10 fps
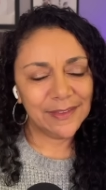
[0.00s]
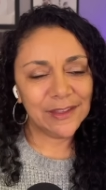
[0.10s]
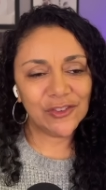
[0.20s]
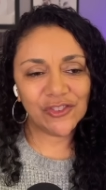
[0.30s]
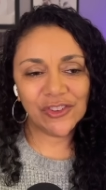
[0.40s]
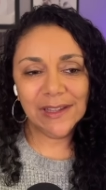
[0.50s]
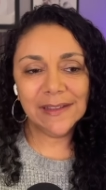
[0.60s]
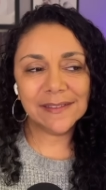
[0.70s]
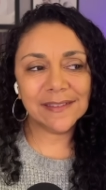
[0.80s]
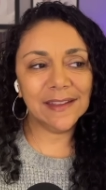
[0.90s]
She
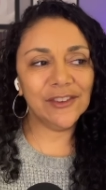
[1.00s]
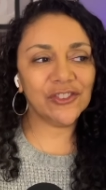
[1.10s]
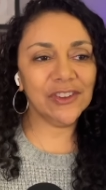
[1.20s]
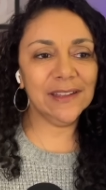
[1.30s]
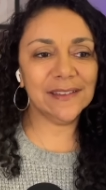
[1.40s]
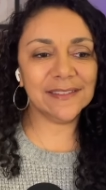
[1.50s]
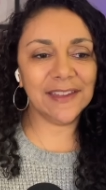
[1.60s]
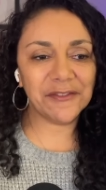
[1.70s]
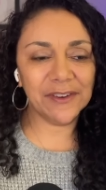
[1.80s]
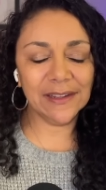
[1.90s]
is
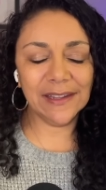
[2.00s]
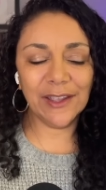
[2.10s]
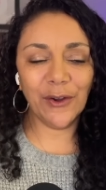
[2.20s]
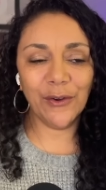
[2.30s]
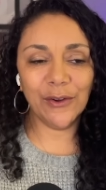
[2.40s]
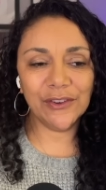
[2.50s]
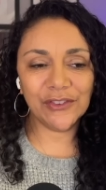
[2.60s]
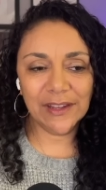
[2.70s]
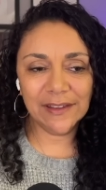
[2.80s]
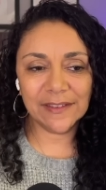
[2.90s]
definitely going.
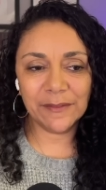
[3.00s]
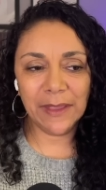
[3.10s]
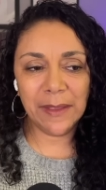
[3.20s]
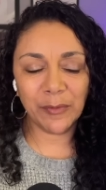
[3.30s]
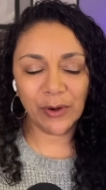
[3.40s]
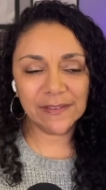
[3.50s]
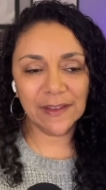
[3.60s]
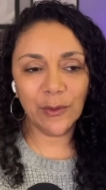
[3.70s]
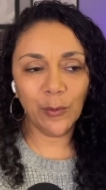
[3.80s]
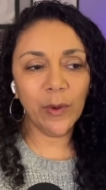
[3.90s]
She is
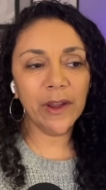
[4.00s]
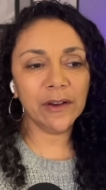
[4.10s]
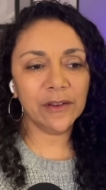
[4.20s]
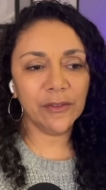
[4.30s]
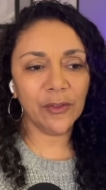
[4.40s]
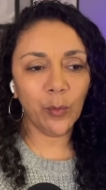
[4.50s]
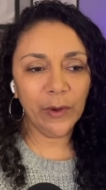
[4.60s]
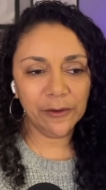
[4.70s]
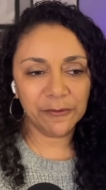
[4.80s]
embracing the weird